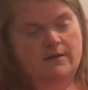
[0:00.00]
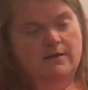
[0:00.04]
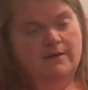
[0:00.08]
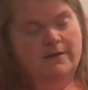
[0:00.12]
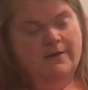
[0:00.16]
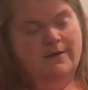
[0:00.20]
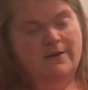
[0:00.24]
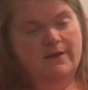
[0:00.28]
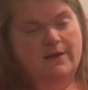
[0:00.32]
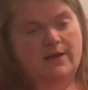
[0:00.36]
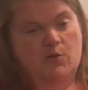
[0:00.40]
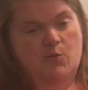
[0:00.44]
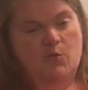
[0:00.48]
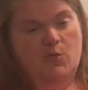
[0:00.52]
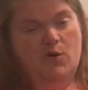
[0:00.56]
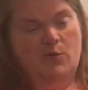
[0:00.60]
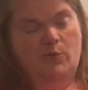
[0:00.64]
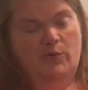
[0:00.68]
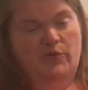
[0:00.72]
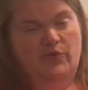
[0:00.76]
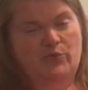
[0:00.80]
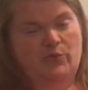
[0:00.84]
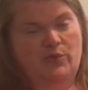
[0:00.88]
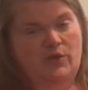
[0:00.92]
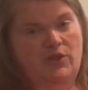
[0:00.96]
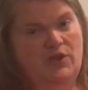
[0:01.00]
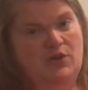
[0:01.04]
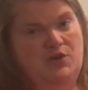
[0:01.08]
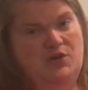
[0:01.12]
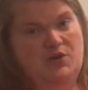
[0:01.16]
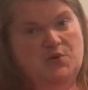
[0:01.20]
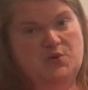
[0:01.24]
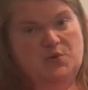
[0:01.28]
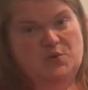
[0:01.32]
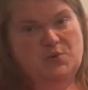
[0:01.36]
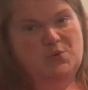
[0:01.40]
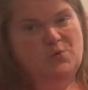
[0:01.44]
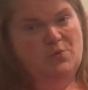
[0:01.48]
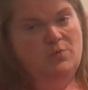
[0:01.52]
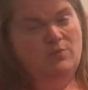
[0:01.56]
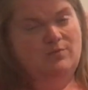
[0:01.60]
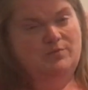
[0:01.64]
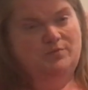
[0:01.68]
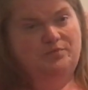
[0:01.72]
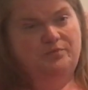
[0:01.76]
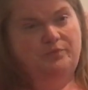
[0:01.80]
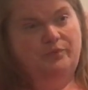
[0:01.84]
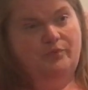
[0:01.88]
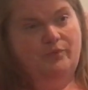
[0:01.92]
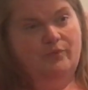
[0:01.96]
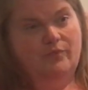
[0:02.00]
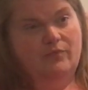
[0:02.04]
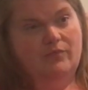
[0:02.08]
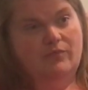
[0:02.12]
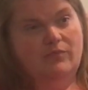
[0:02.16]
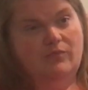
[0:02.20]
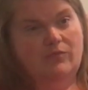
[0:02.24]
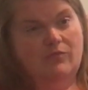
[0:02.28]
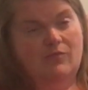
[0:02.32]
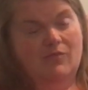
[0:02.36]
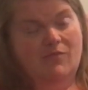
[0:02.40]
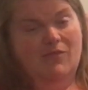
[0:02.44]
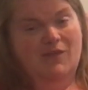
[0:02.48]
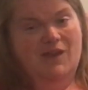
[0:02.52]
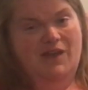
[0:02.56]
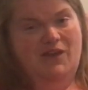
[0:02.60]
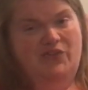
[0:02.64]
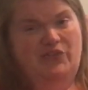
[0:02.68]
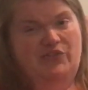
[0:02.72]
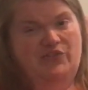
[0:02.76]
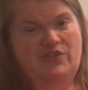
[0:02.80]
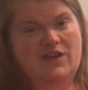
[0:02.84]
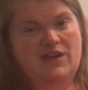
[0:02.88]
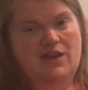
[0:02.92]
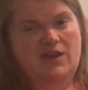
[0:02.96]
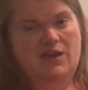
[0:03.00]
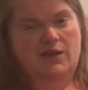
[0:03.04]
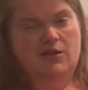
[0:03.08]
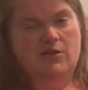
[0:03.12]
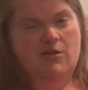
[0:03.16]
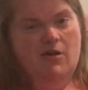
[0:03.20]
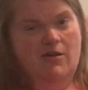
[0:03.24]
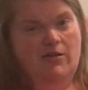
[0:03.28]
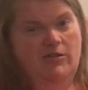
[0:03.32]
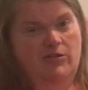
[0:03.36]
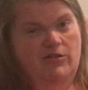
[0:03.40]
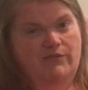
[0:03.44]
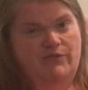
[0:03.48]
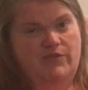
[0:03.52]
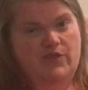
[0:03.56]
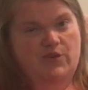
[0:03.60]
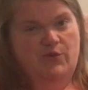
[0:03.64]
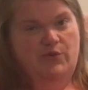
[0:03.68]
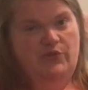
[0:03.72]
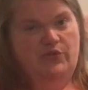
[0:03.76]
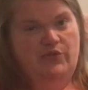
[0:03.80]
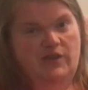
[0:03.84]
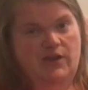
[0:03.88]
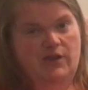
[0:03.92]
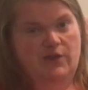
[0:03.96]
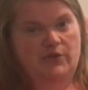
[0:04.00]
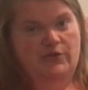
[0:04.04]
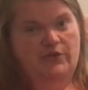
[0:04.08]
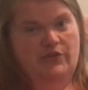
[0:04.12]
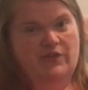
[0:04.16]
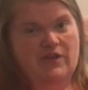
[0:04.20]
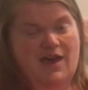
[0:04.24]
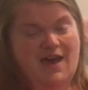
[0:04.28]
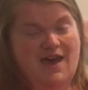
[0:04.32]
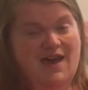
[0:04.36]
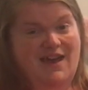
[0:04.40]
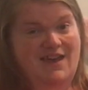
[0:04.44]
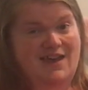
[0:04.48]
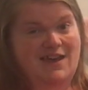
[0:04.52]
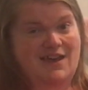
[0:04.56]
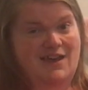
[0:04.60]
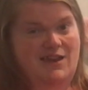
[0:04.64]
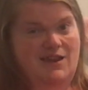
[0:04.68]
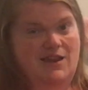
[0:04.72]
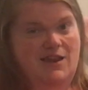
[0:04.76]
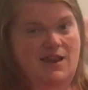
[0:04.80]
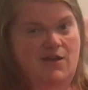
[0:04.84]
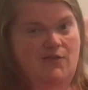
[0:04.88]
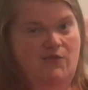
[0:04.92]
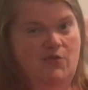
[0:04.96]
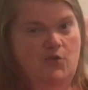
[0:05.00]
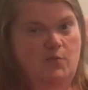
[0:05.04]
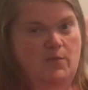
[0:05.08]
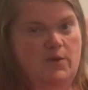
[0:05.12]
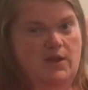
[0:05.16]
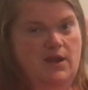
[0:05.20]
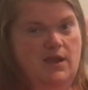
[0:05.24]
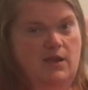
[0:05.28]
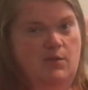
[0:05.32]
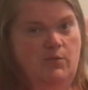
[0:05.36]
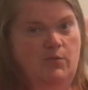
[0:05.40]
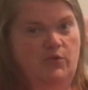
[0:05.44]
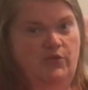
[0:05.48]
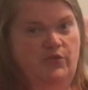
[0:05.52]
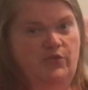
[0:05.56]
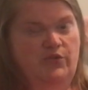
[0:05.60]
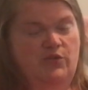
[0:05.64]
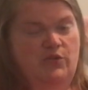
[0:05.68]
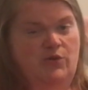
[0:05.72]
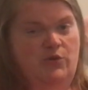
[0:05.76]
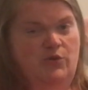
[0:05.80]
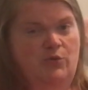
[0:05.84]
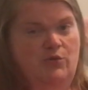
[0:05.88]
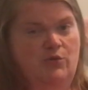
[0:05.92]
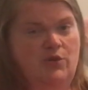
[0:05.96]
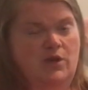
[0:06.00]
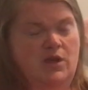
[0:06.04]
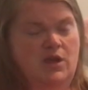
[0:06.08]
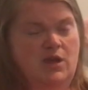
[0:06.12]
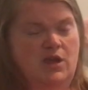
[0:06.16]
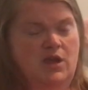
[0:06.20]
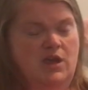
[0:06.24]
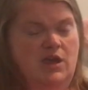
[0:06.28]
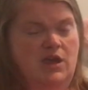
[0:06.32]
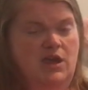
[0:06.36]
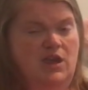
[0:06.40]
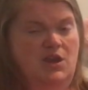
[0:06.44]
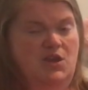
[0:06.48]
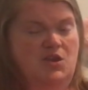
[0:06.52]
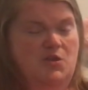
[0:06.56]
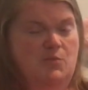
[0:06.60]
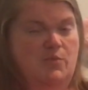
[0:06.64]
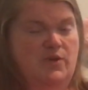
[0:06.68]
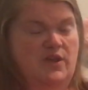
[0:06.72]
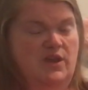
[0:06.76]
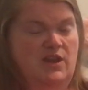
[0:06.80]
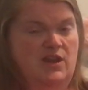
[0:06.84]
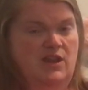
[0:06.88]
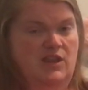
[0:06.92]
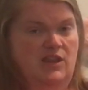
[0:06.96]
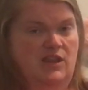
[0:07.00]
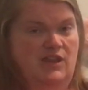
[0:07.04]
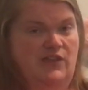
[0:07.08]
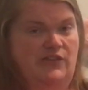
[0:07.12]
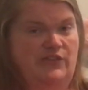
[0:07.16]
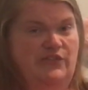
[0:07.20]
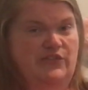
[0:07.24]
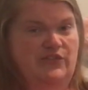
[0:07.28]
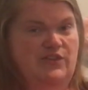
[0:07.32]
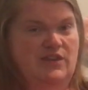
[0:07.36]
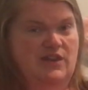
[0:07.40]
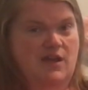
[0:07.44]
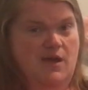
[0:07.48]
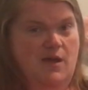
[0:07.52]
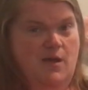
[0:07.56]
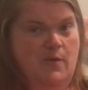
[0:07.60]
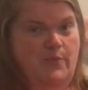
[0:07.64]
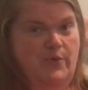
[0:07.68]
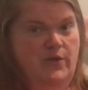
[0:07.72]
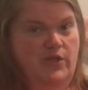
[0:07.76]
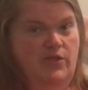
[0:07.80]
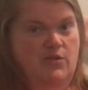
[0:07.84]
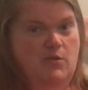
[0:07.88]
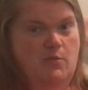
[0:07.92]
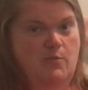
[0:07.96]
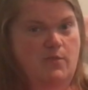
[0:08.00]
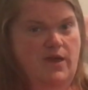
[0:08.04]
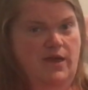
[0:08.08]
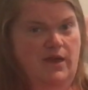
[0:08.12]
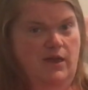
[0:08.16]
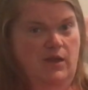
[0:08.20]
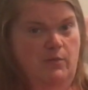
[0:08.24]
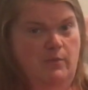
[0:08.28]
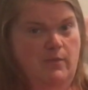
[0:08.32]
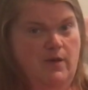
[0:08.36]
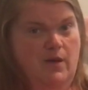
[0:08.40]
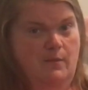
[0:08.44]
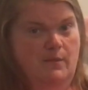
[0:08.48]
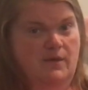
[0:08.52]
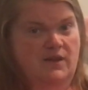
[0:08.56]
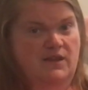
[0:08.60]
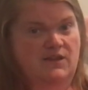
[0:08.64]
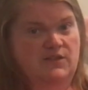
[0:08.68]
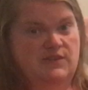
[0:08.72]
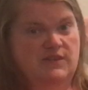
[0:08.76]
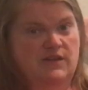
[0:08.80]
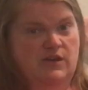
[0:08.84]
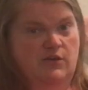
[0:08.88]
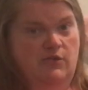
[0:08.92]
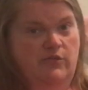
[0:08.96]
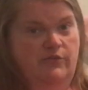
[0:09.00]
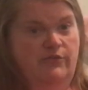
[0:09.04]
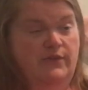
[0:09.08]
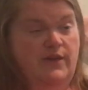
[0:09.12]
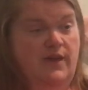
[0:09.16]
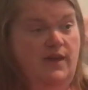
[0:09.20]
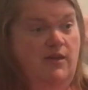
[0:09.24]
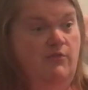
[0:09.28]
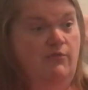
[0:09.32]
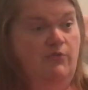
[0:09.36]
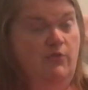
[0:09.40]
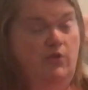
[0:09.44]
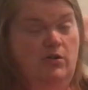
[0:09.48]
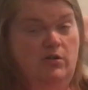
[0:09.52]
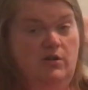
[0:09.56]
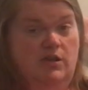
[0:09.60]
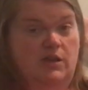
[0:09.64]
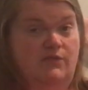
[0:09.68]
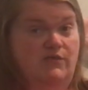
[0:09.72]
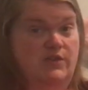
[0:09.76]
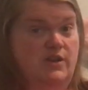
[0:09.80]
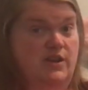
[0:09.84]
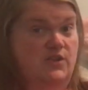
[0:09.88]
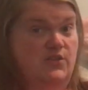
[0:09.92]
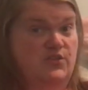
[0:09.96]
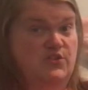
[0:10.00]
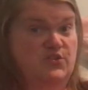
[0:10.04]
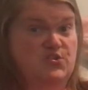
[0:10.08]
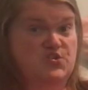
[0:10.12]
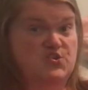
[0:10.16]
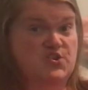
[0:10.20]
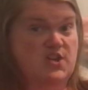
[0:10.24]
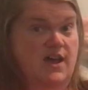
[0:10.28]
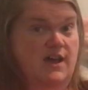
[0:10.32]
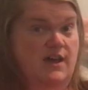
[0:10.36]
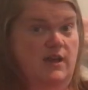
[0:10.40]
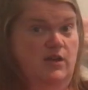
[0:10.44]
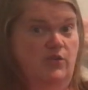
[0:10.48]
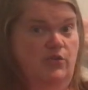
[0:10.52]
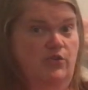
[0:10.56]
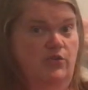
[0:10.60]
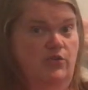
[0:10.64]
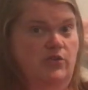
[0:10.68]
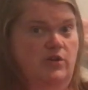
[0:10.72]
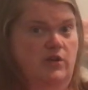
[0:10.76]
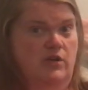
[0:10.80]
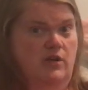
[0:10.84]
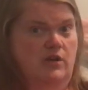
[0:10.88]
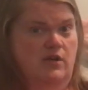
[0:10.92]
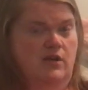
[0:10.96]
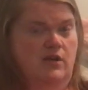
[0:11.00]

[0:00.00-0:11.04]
and what was really cool is that in all of those years, I had never been able to independently sit up in the bed by myself ever, even as a child.